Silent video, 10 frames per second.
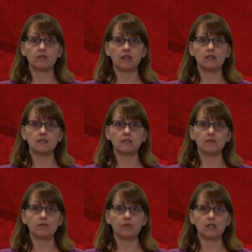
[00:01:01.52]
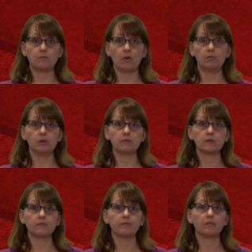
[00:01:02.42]
these
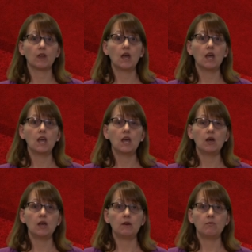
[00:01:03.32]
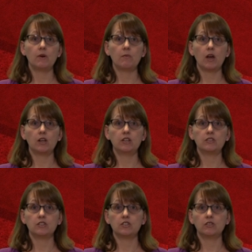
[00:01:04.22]
problems. We might use
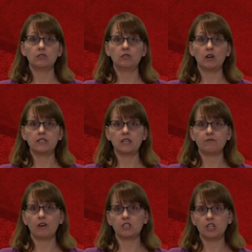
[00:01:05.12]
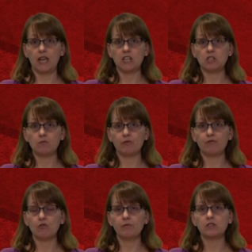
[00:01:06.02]
it to identify change in
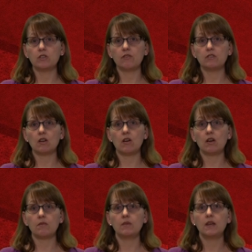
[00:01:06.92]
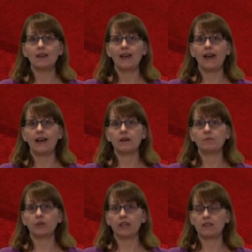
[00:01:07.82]
performance over time,
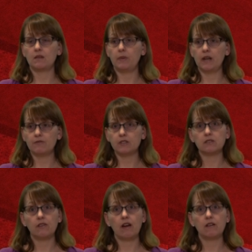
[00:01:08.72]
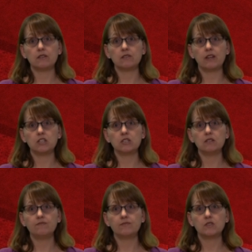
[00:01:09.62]
looking at the benefits of our
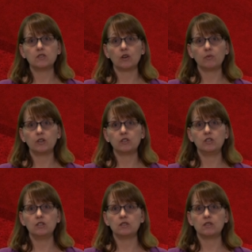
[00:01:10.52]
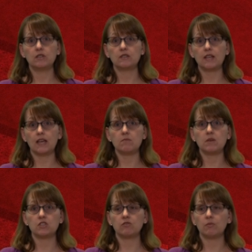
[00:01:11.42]
intervention. So we could use the same
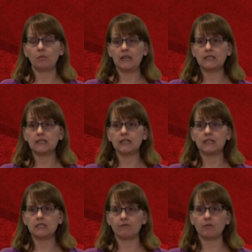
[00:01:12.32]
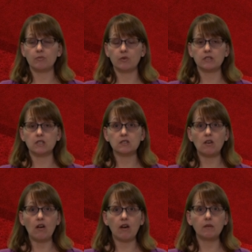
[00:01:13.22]
measure repeatedly at different points in
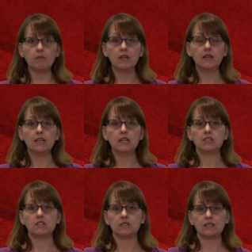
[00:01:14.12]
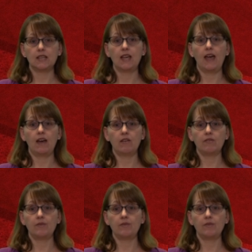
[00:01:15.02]
time to see how